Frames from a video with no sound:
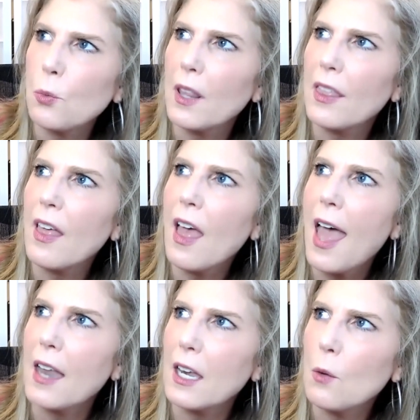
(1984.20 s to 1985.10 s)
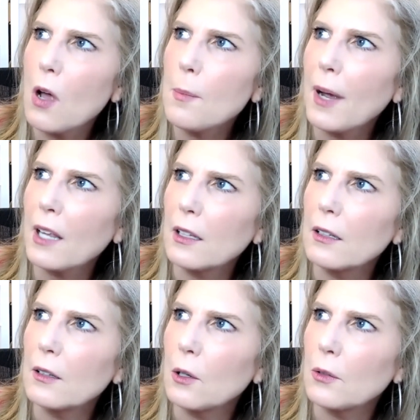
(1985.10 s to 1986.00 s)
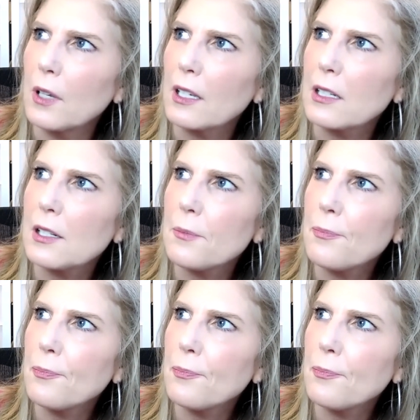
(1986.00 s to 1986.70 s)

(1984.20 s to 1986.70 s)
with Anyone by Leo Lonace.